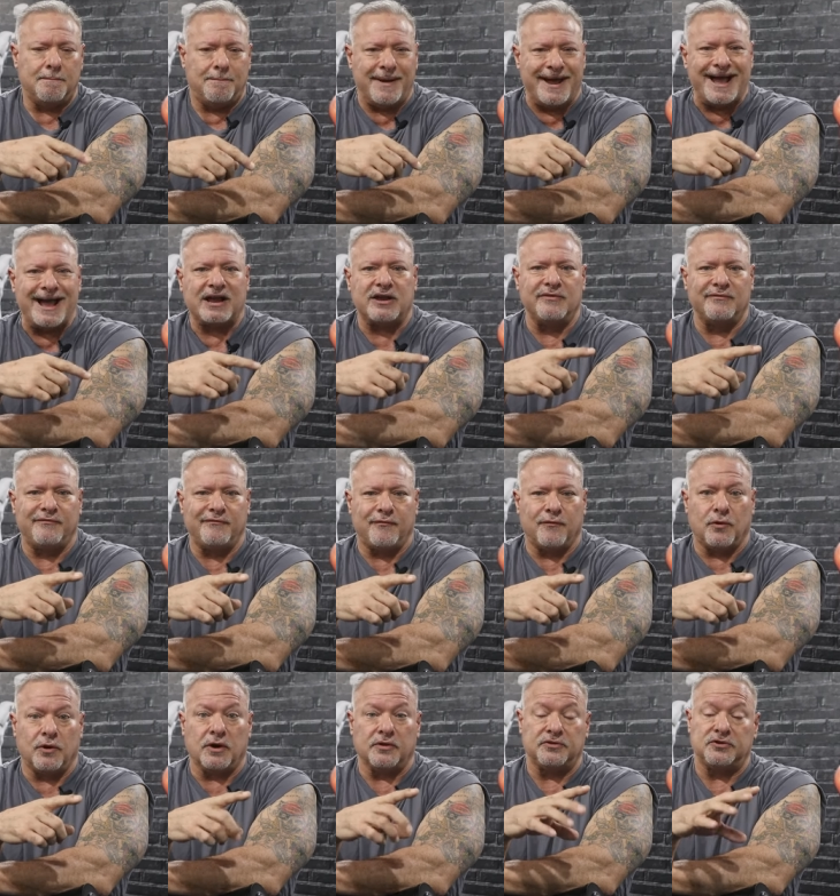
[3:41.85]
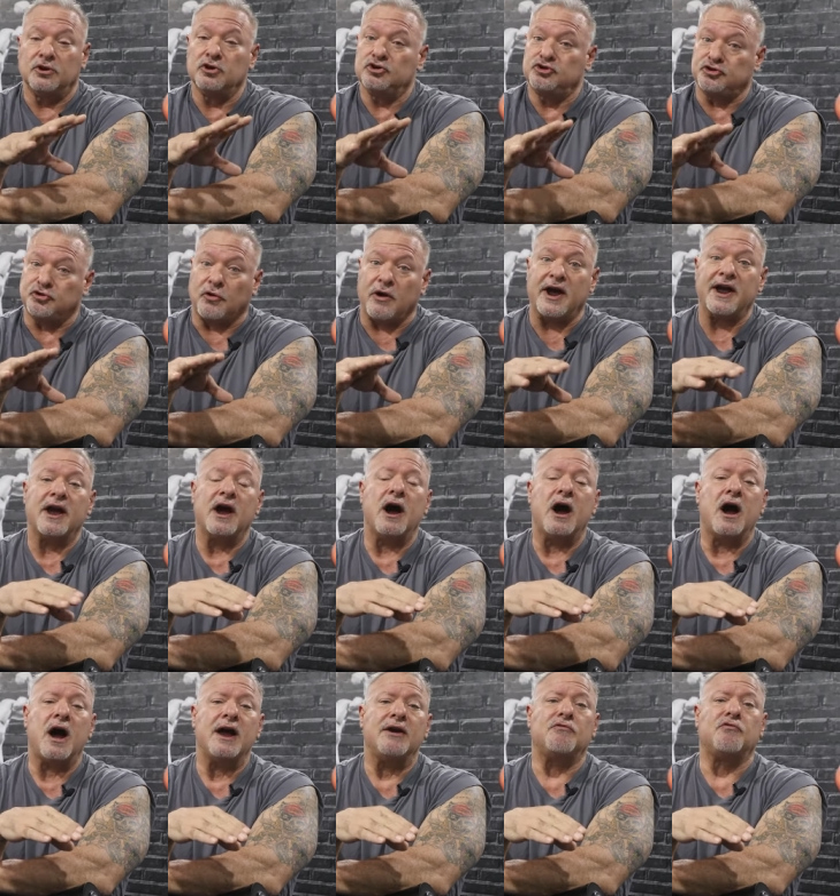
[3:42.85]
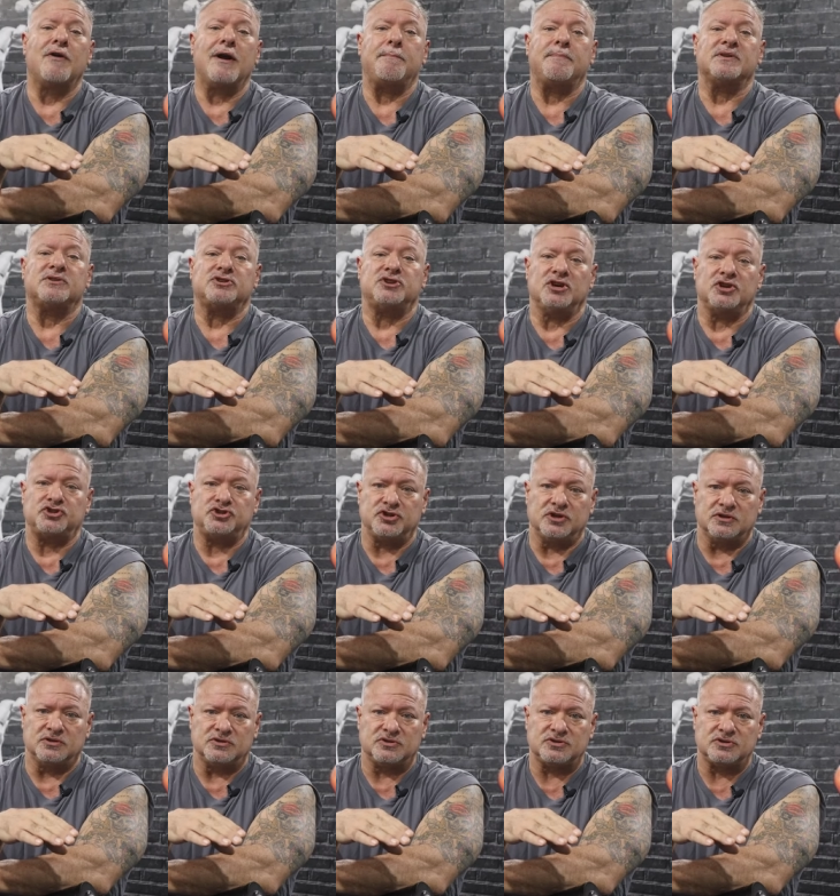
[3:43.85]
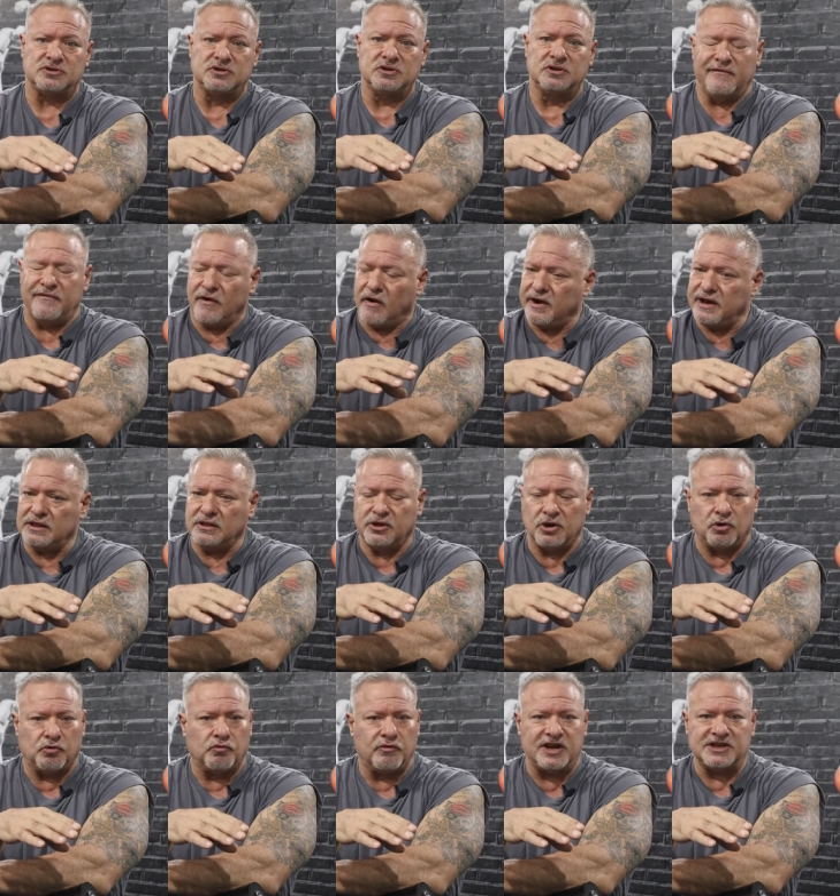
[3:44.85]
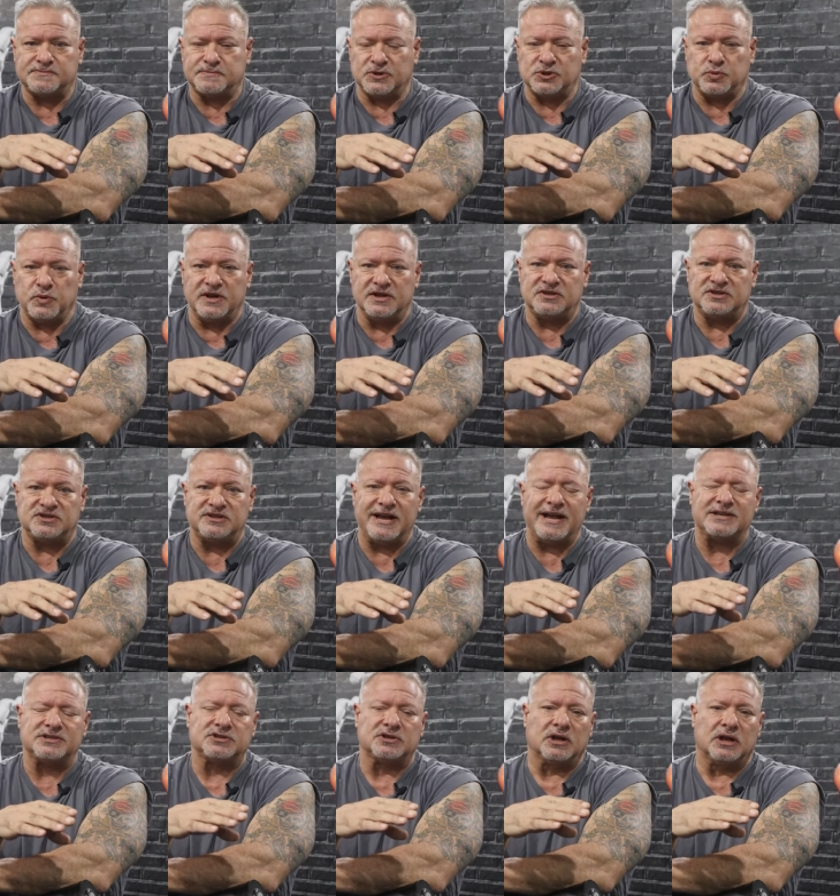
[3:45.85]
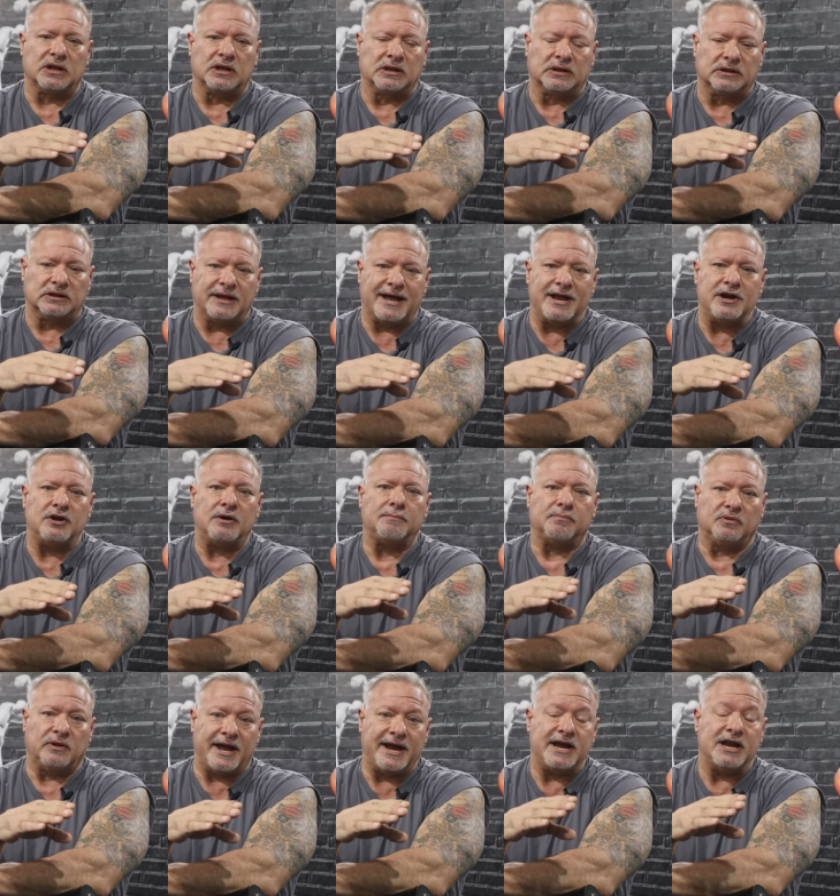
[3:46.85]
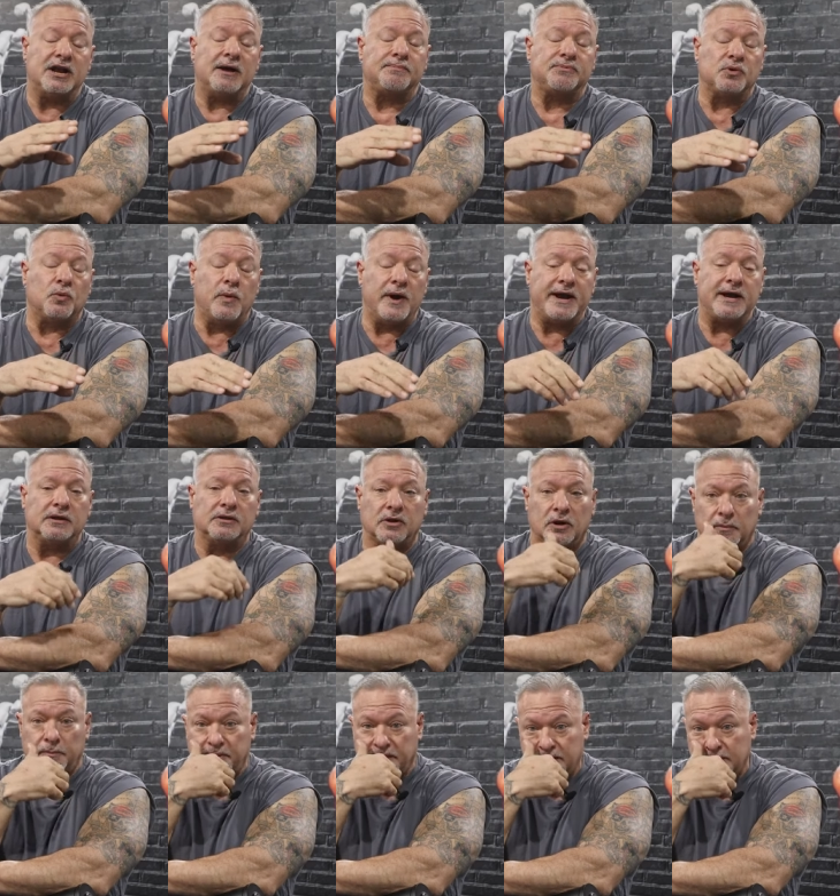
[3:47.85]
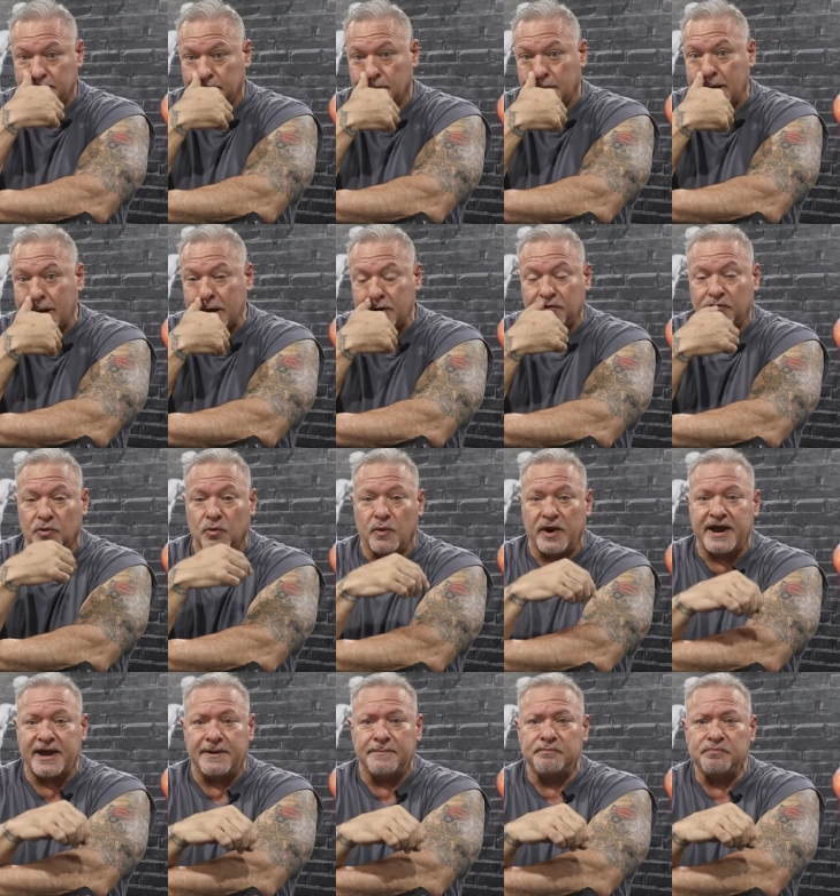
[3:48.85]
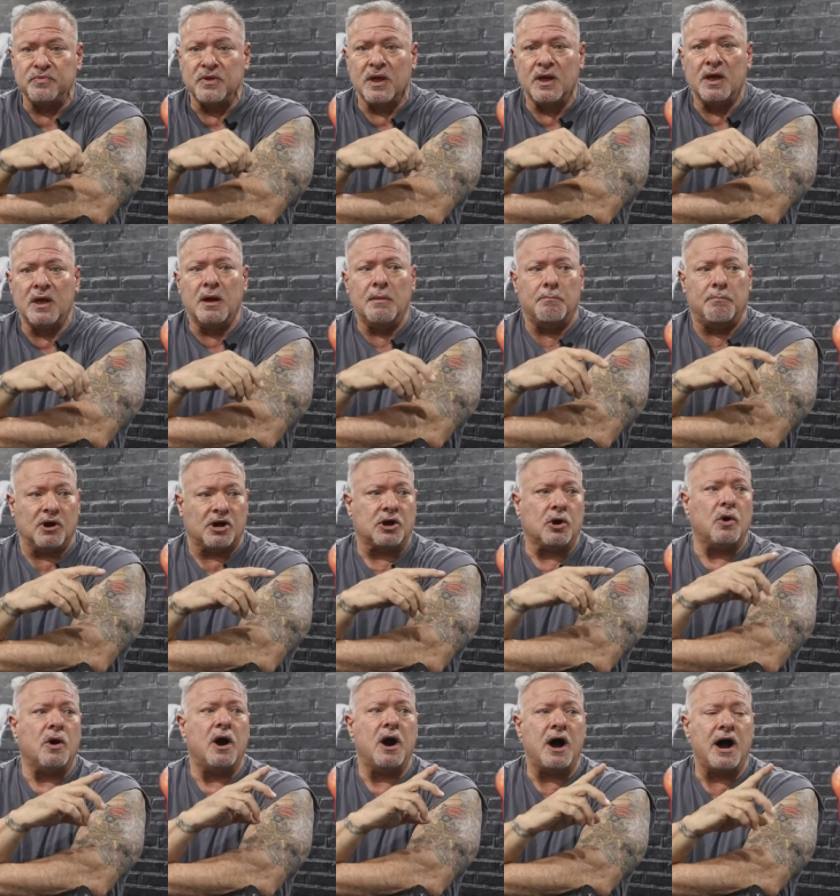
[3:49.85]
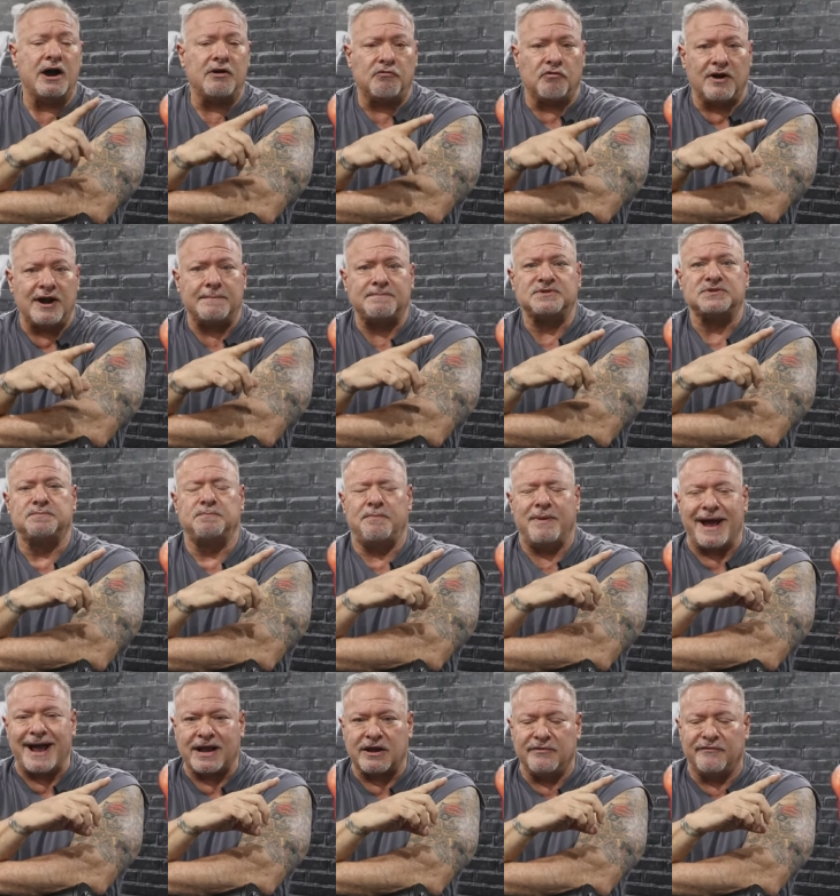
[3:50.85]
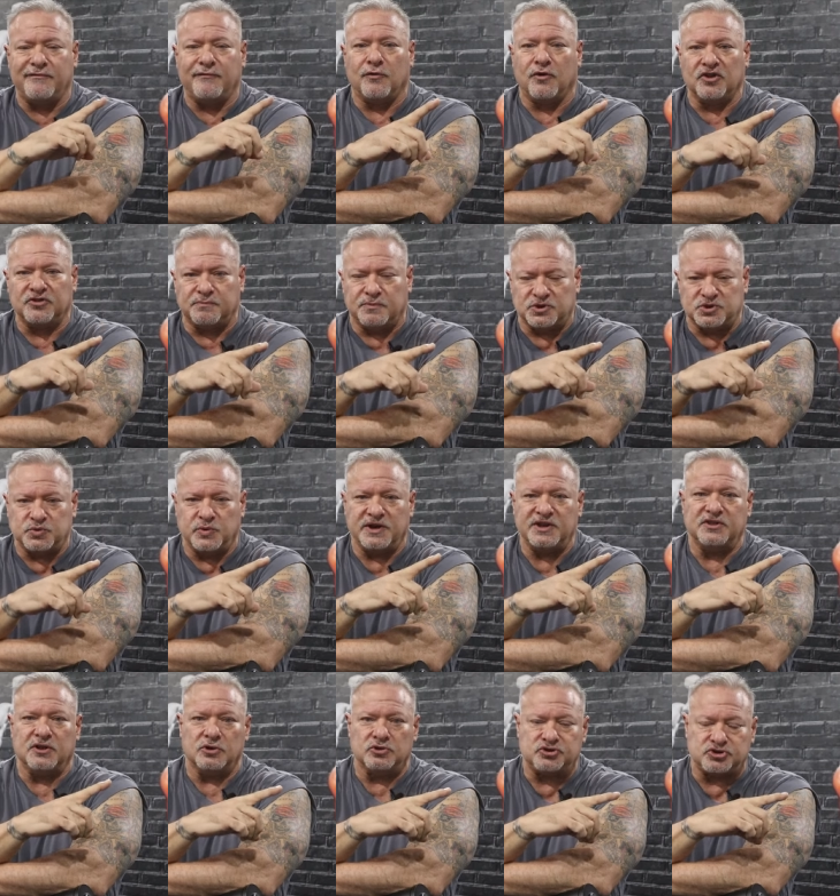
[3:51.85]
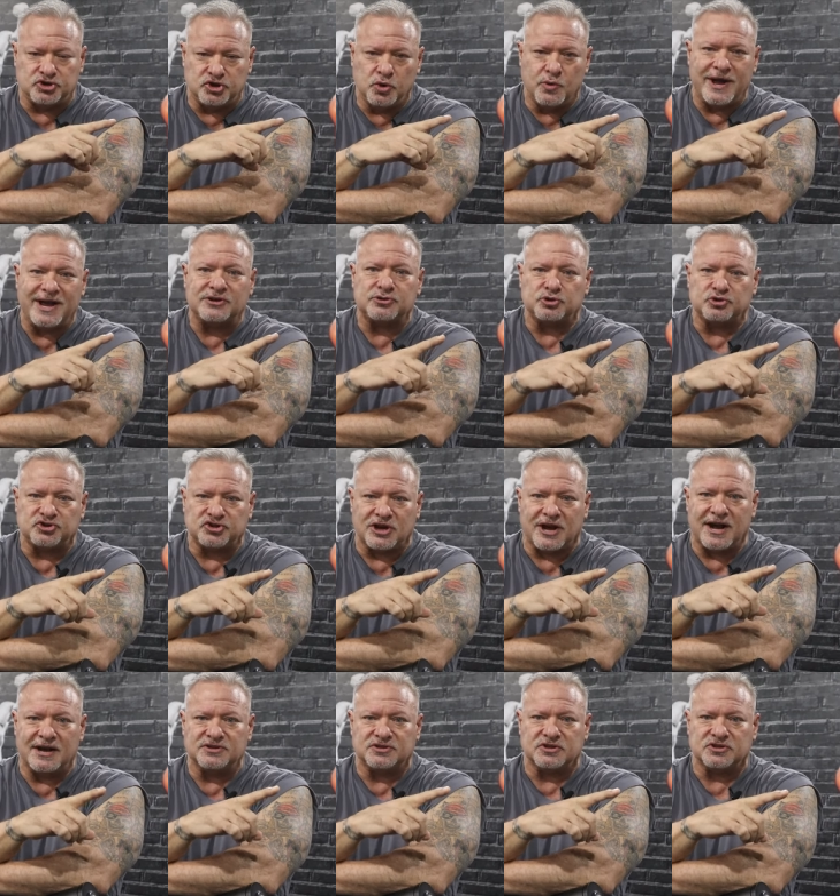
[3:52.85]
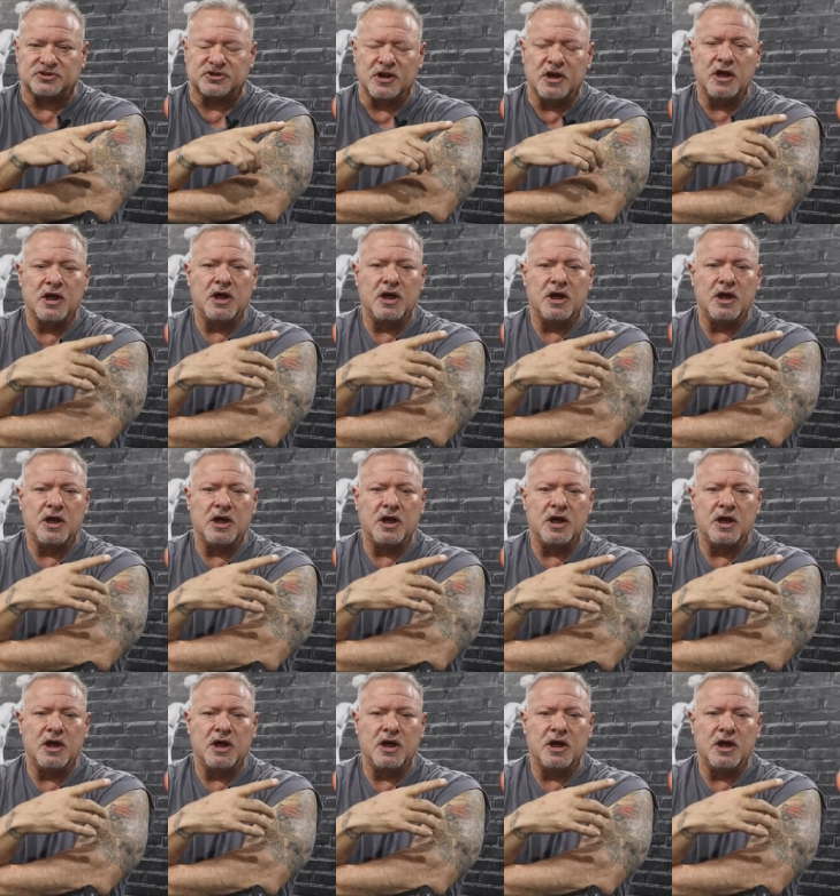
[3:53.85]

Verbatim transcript: Back and forth. Try high repetitions. Very little rest between sets. Lighter, lighten up the weight a little bit, moderate weight, but go high reps back and forth between those two exercises.